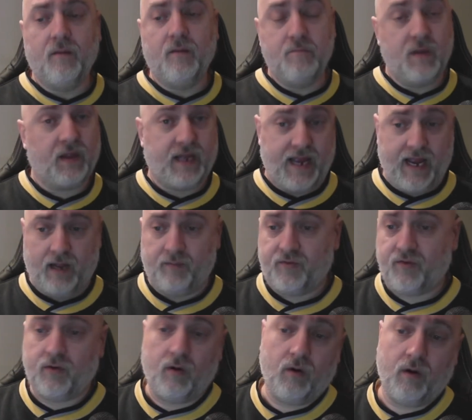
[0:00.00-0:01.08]

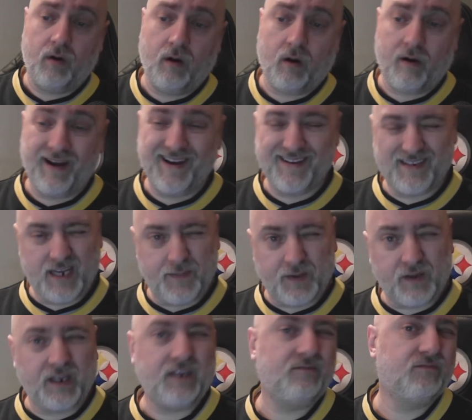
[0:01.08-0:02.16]
milliamps, or
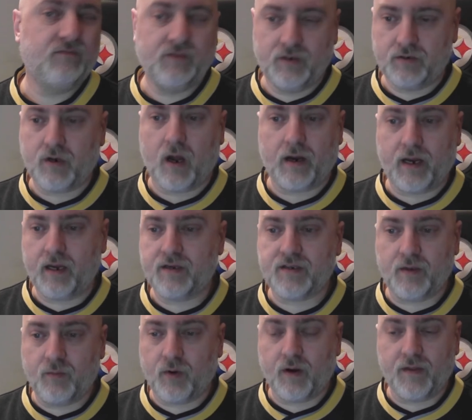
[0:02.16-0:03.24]
typically you're talking
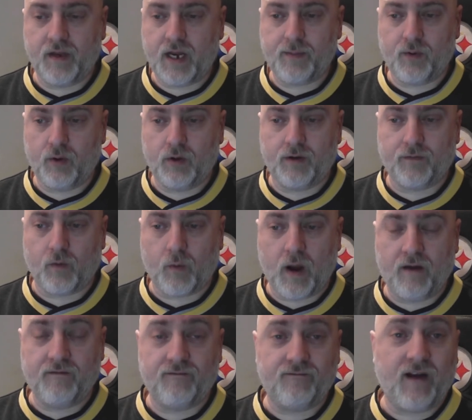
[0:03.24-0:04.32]
somewhere in the neighborhood of
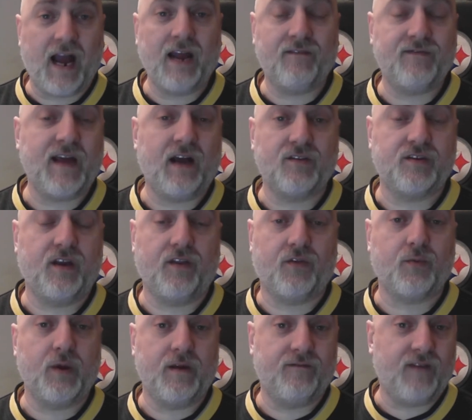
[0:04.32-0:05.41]
around 5,003